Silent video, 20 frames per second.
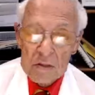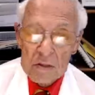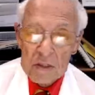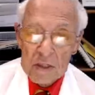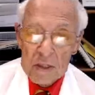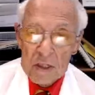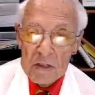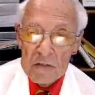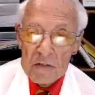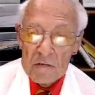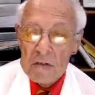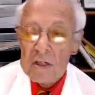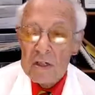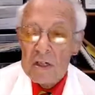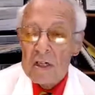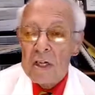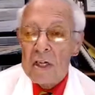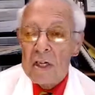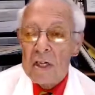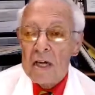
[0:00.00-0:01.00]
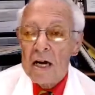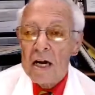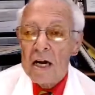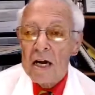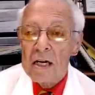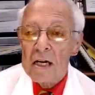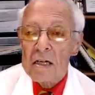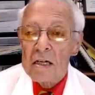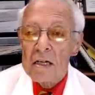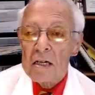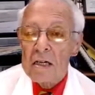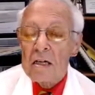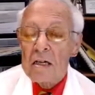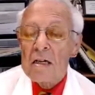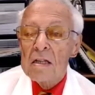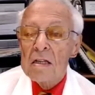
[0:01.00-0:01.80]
received, and